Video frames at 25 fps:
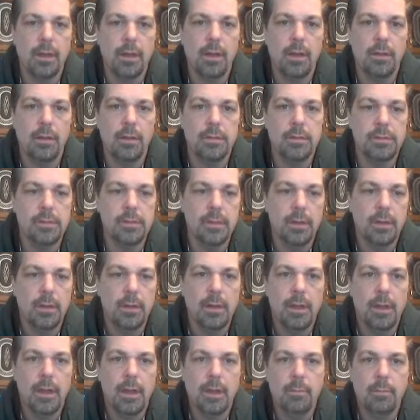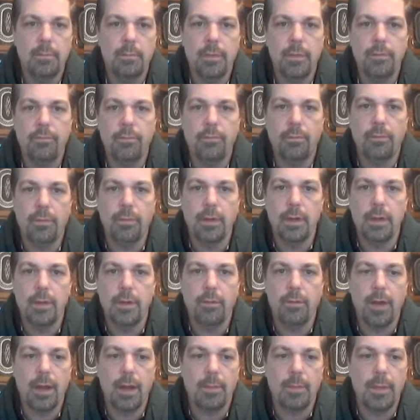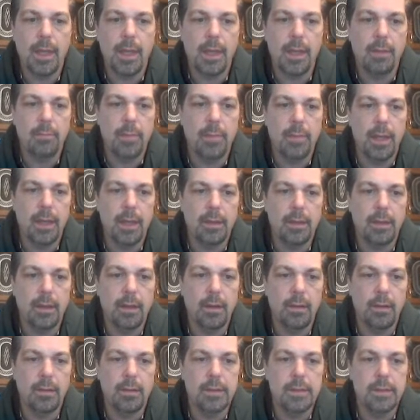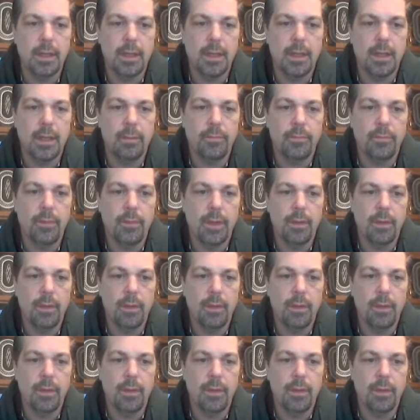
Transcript: those before you grab that embed code. Set it up the